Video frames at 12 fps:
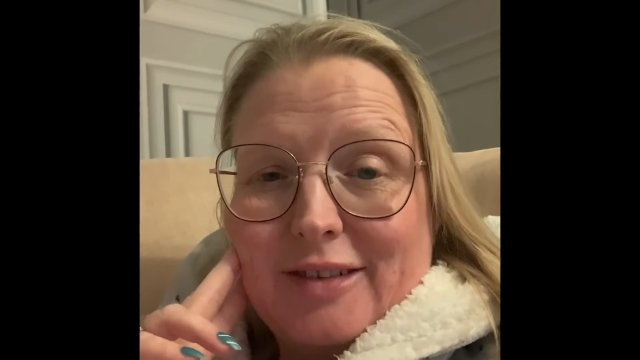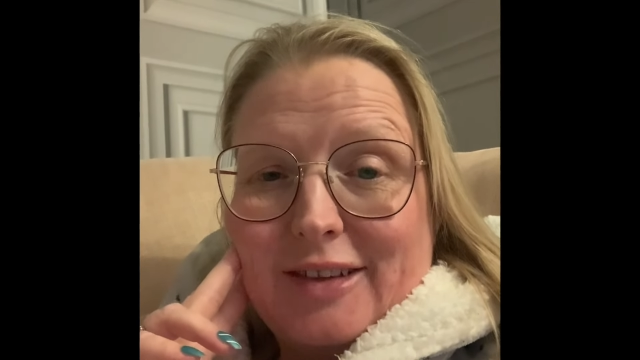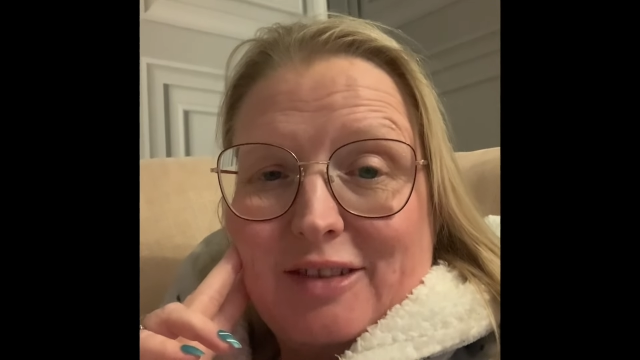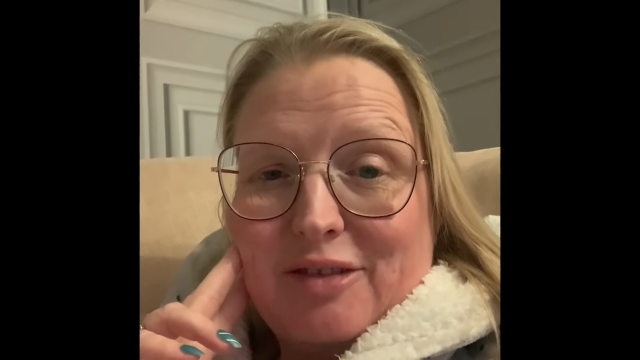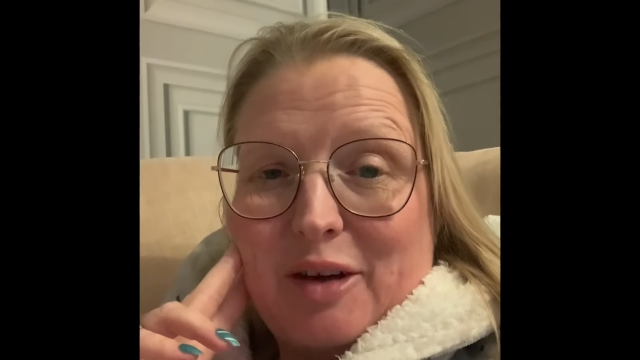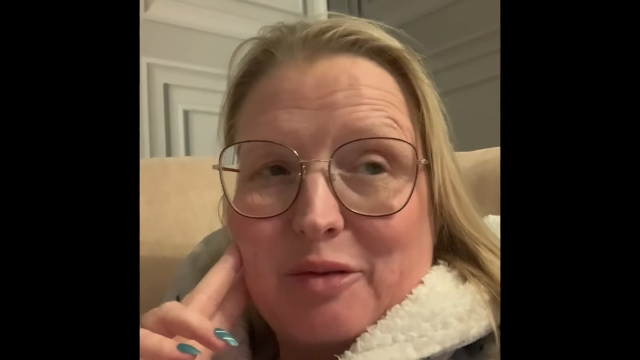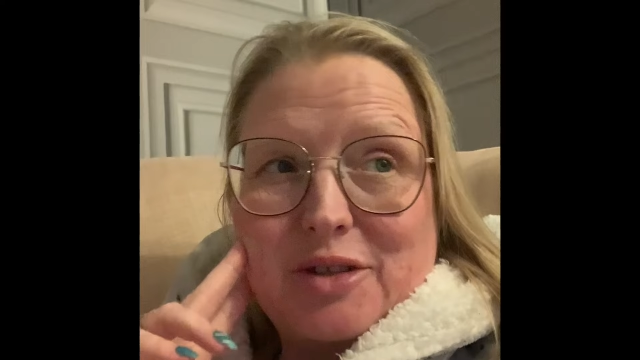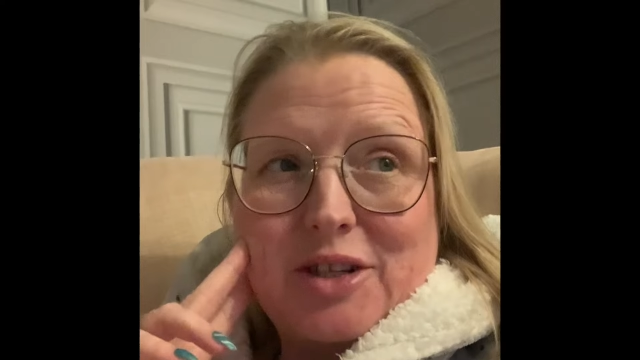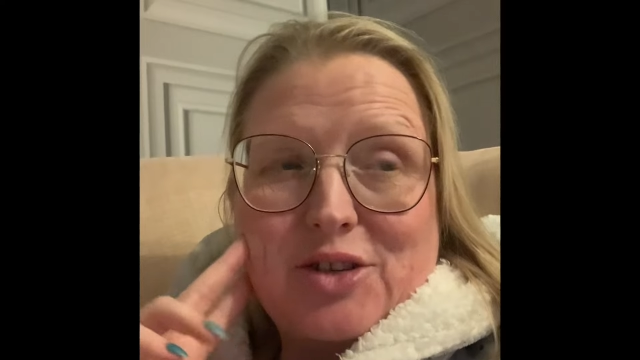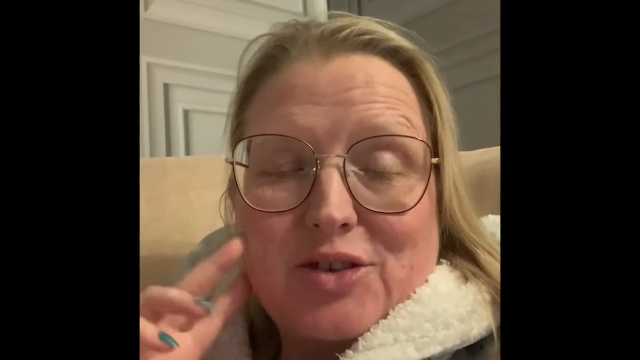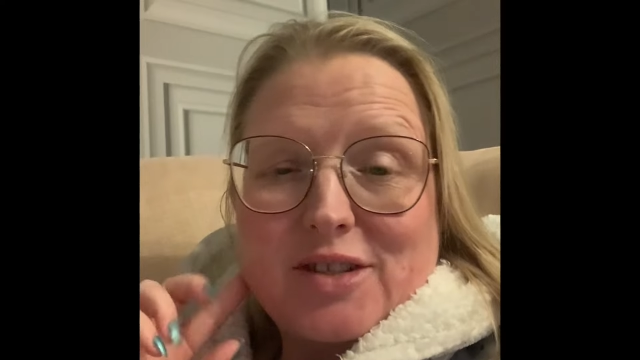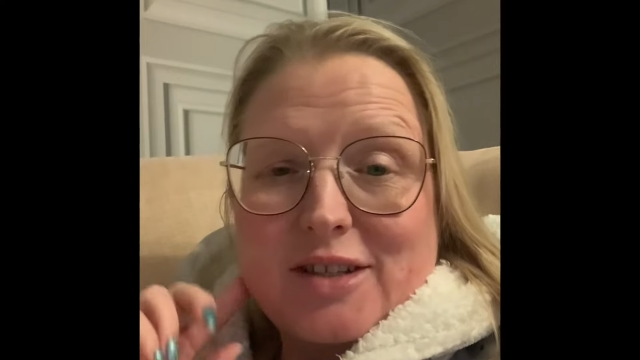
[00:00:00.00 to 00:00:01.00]
if that would
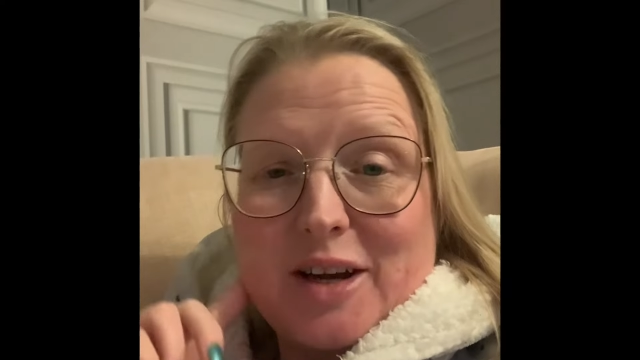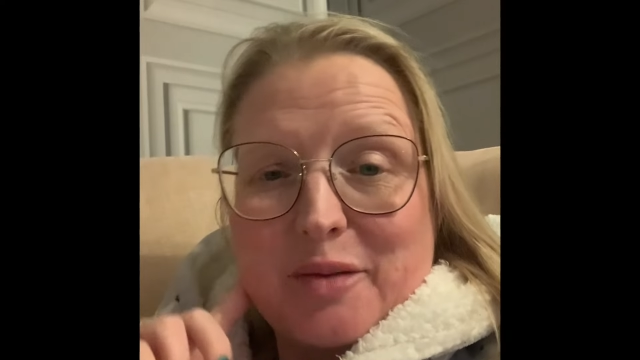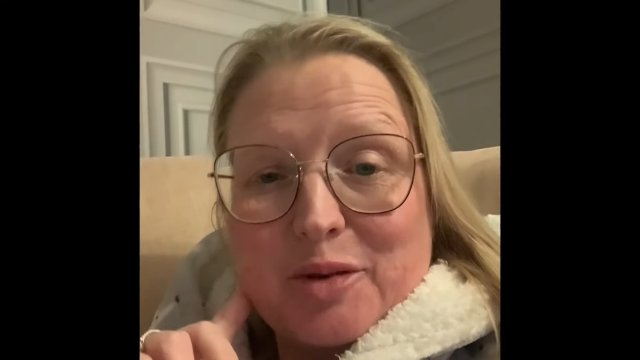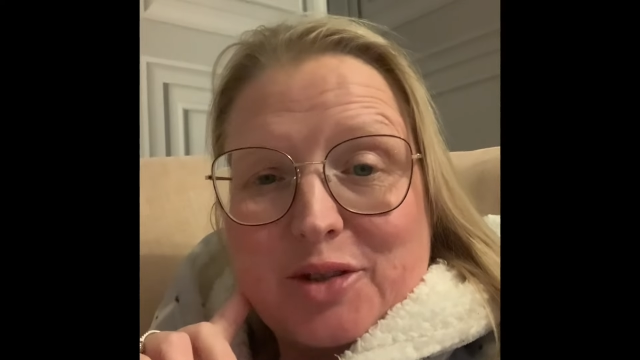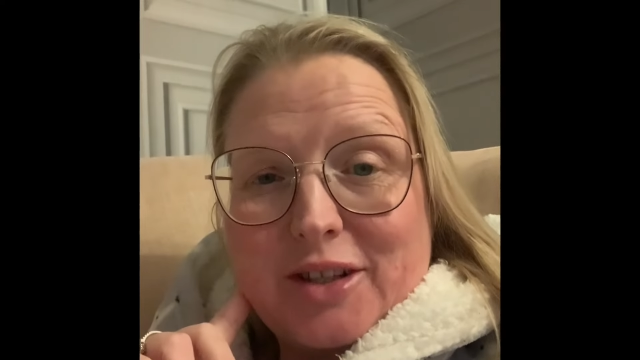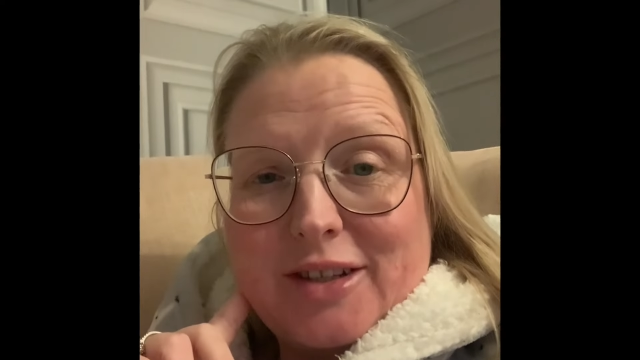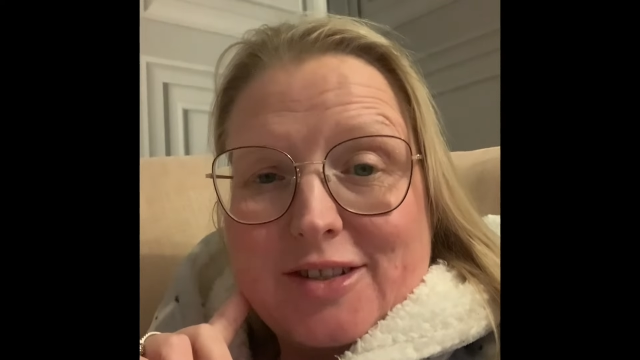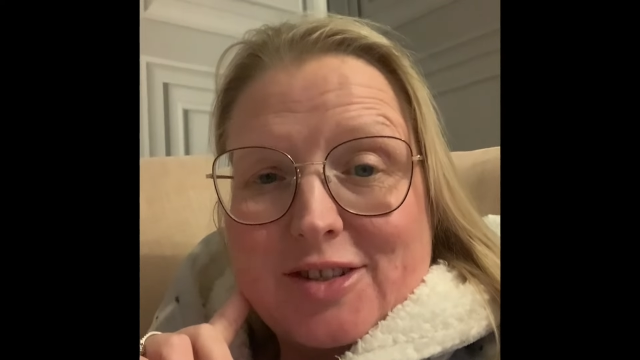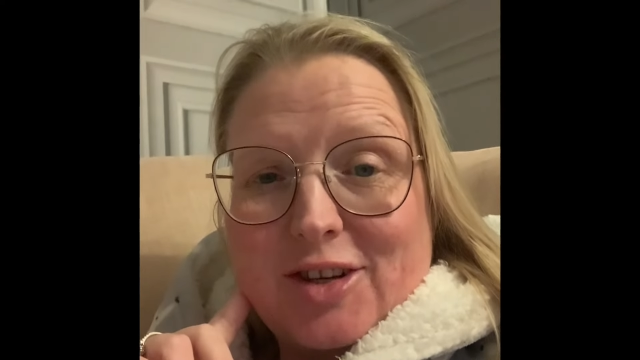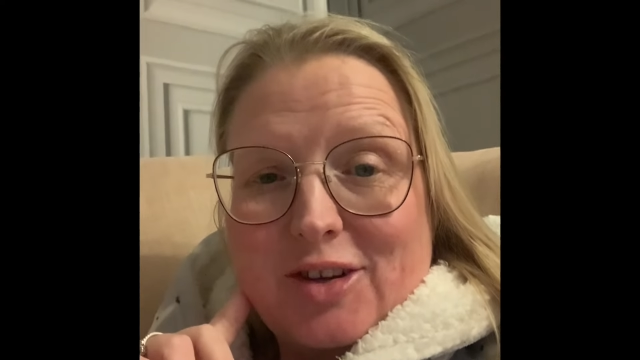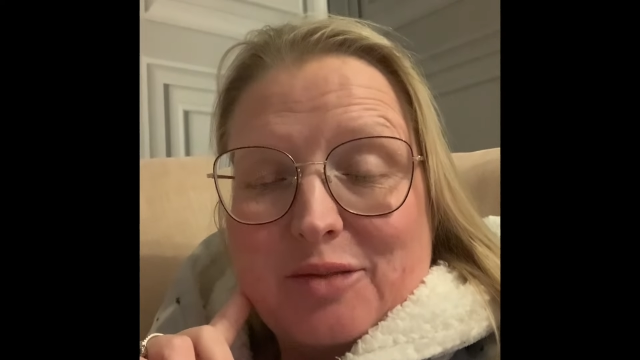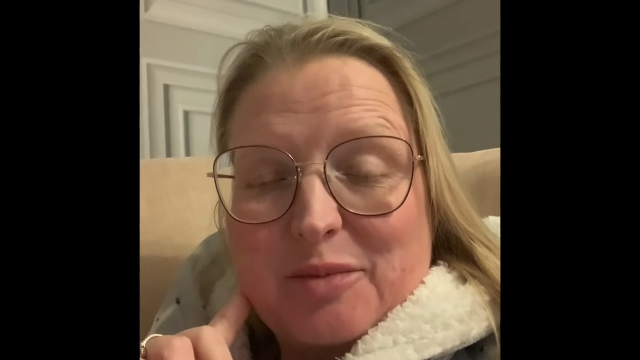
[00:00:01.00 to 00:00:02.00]
interest anybody.
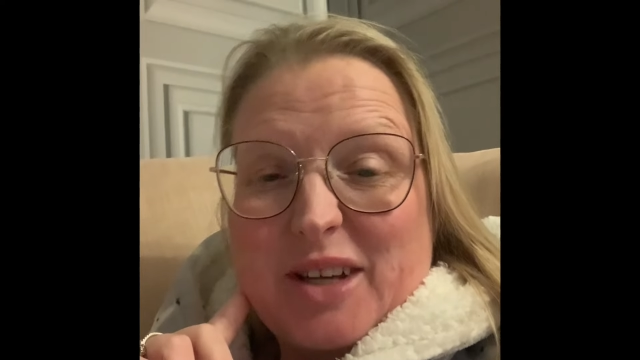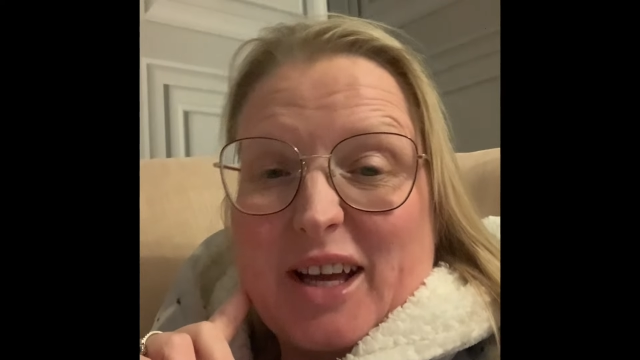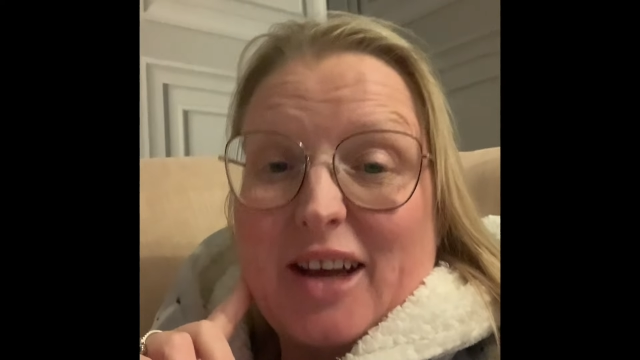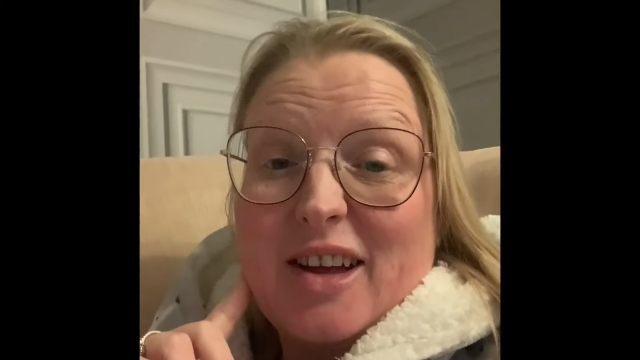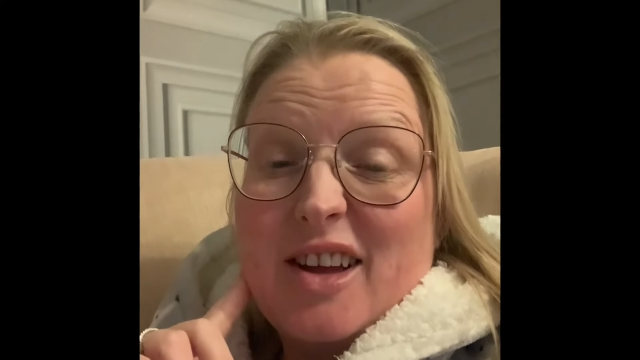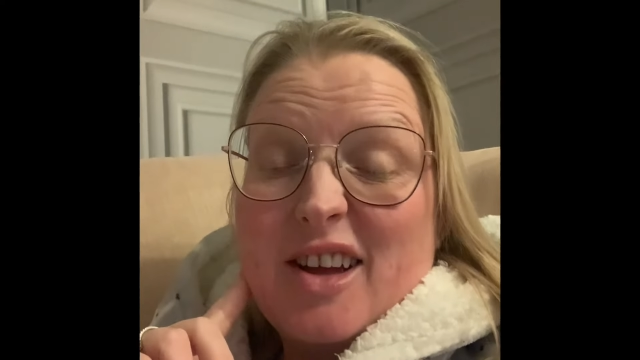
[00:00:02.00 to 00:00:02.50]
So, but yeah,